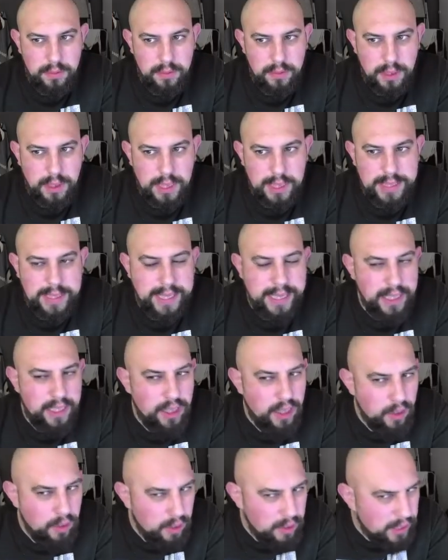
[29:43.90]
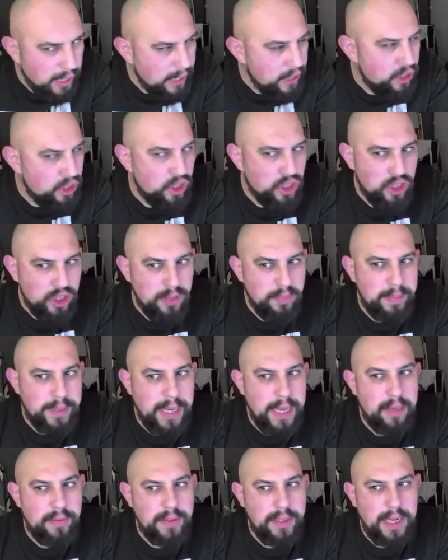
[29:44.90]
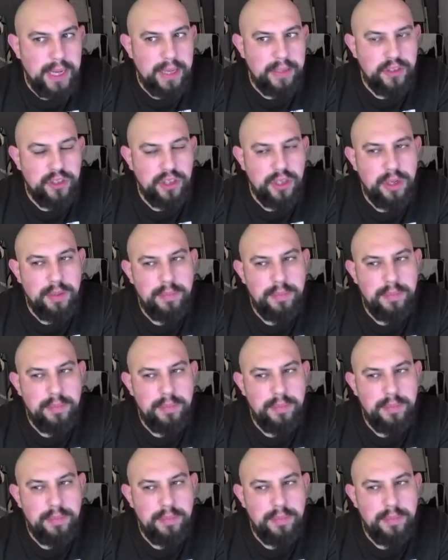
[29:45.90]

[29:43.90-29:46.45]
And they shouldn't be able to catch up.